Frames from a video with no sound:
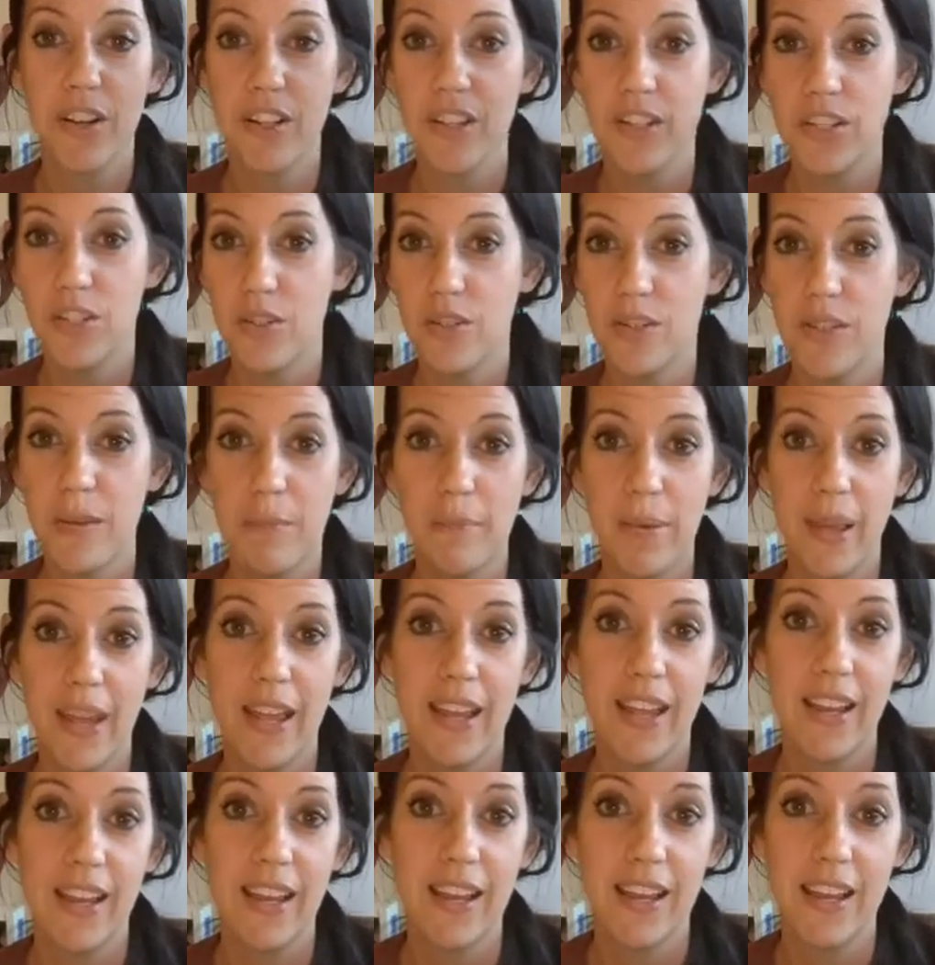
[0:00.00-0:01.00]
or you could do the
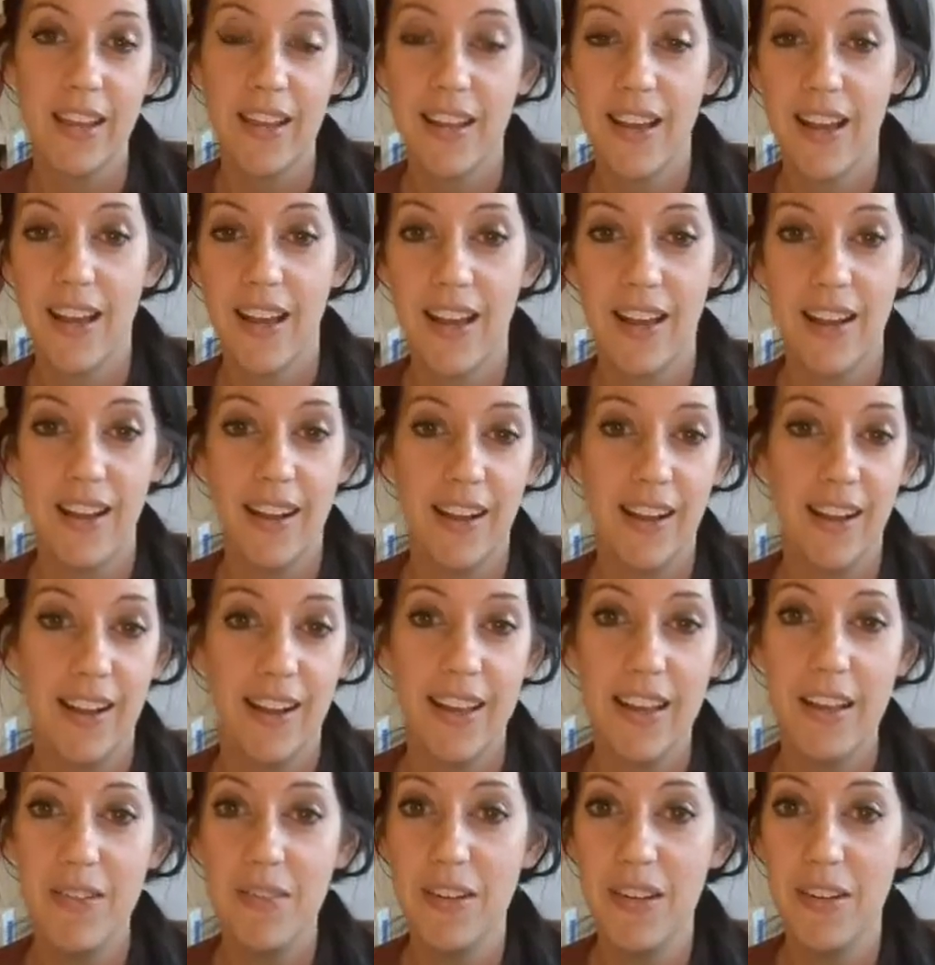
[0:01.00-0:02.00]
big,
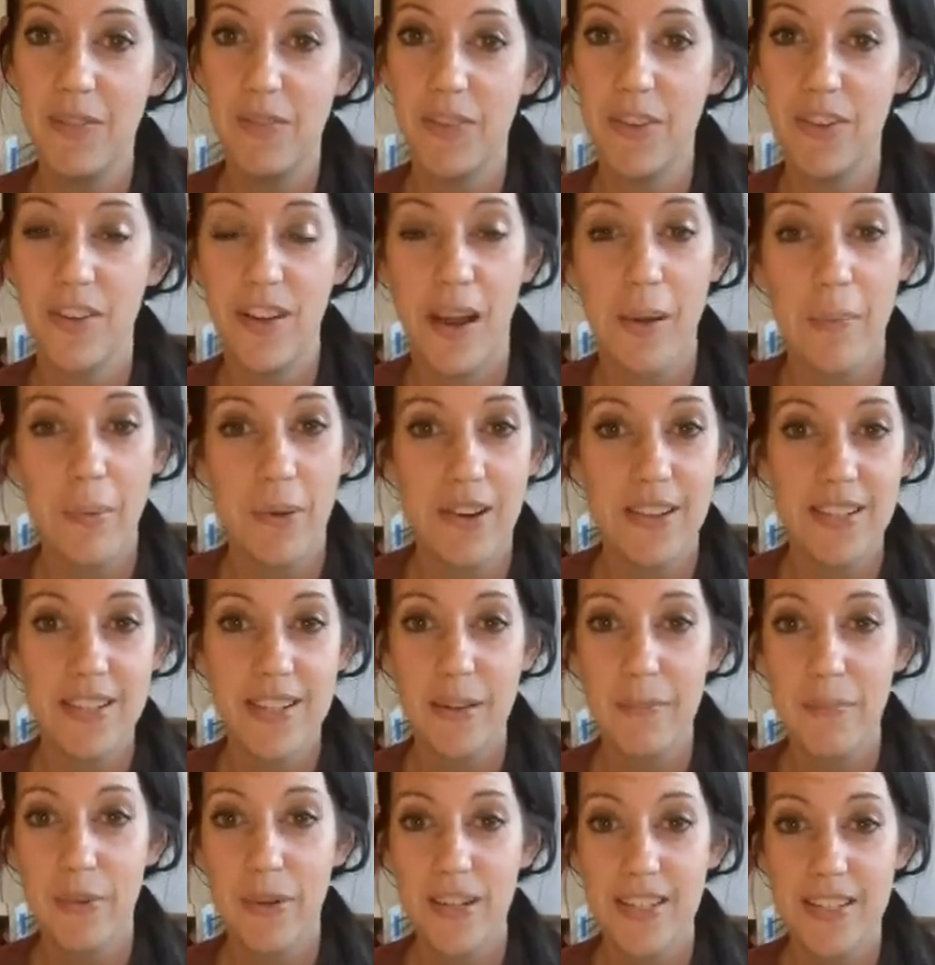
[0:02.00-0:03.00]
even if you're not part
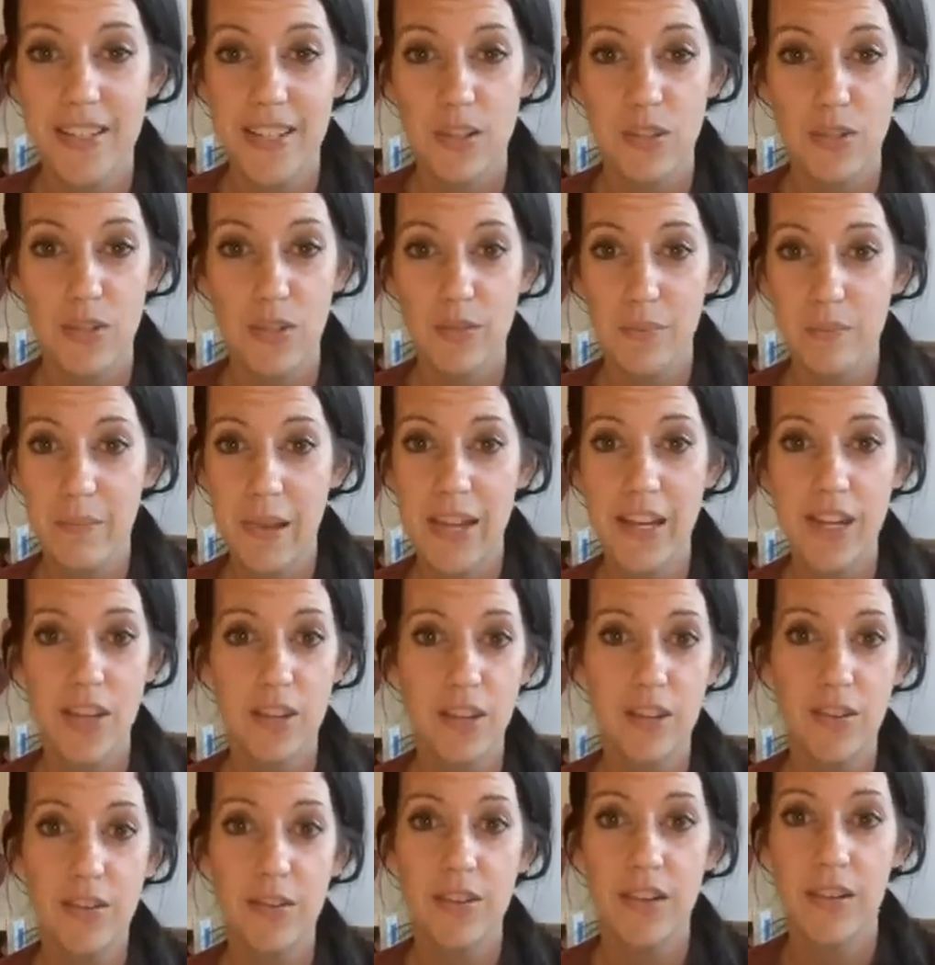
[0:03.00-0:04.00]
of Sign Party Central,
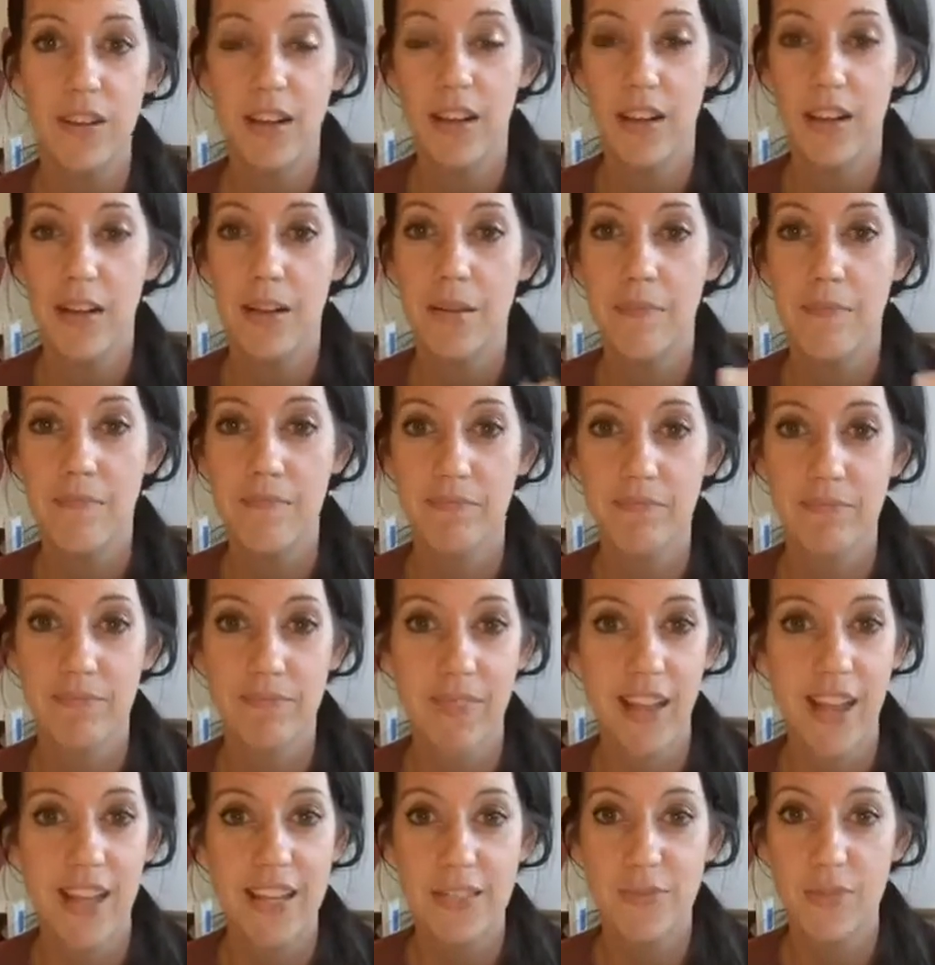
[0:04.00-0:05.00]
make your
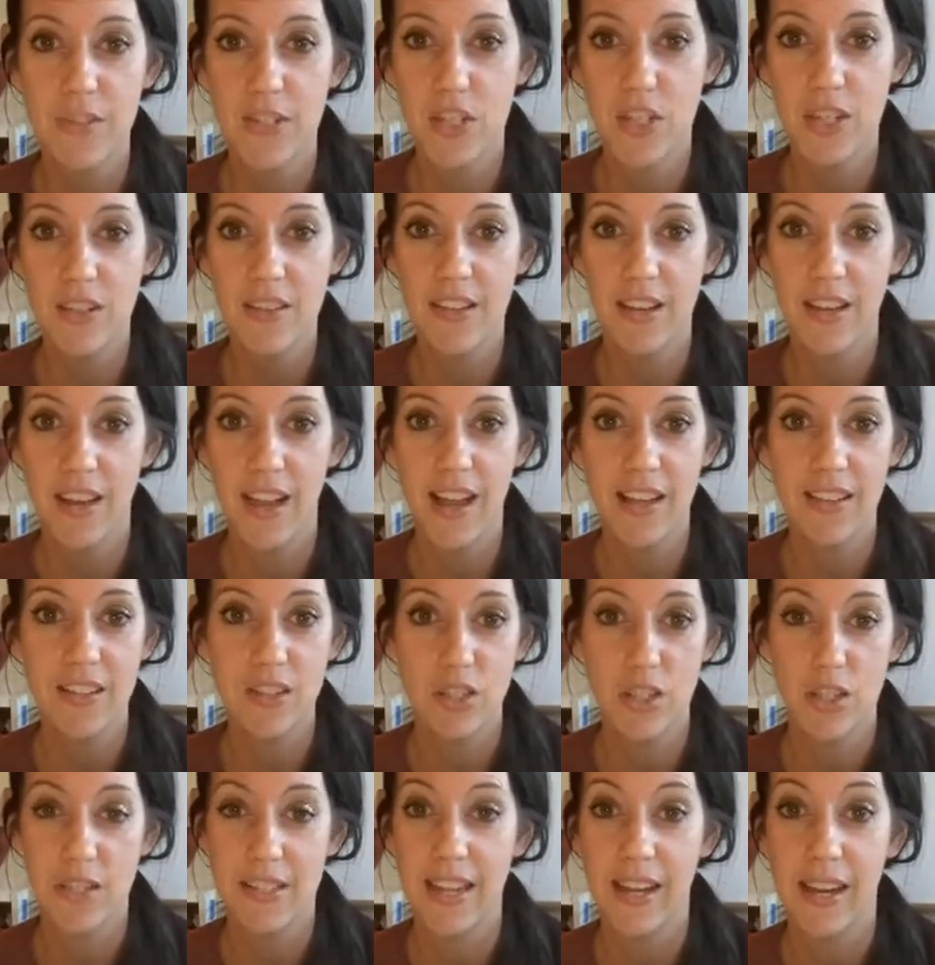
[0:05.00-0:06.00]
own SVG that
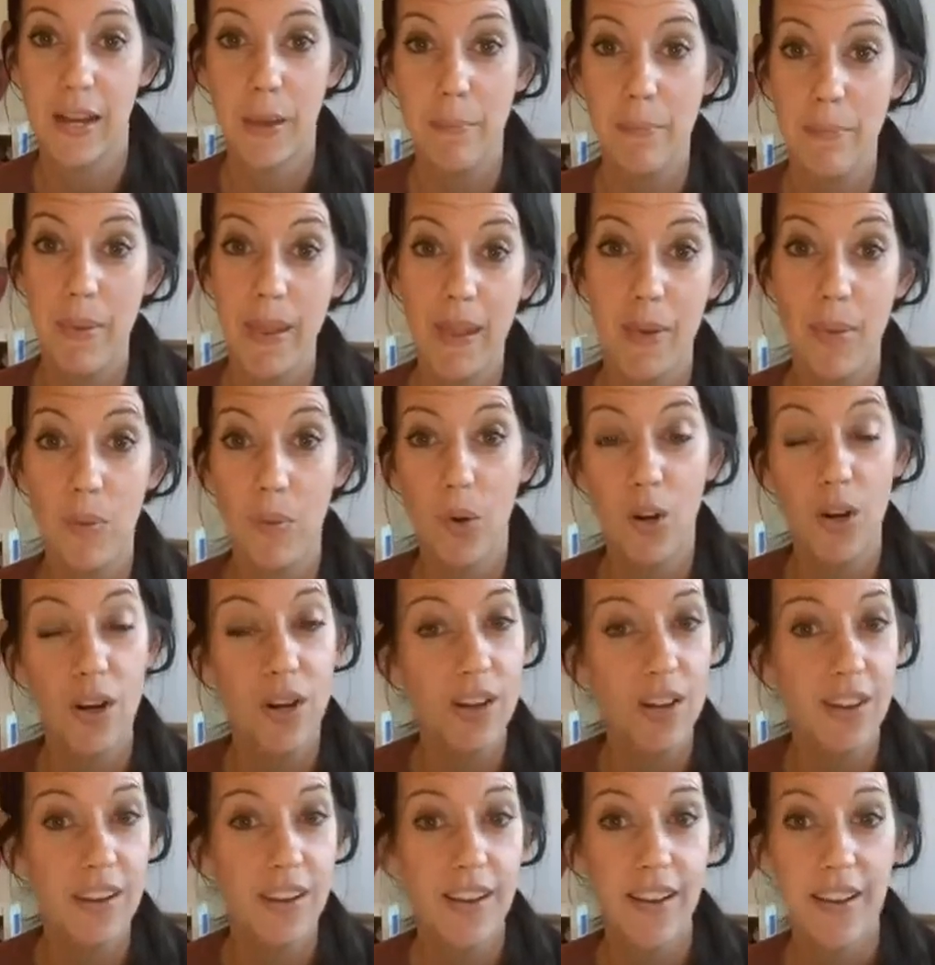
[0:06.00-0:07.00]
has just like a big
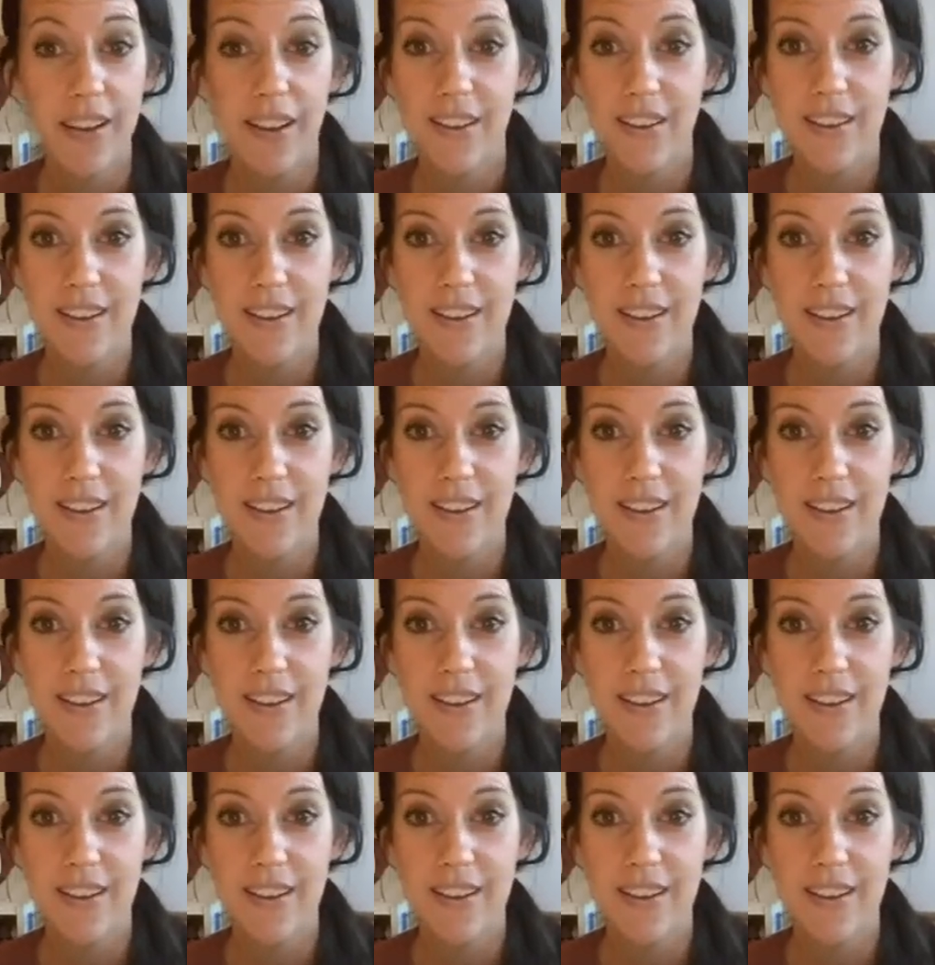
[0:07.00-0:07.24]
word.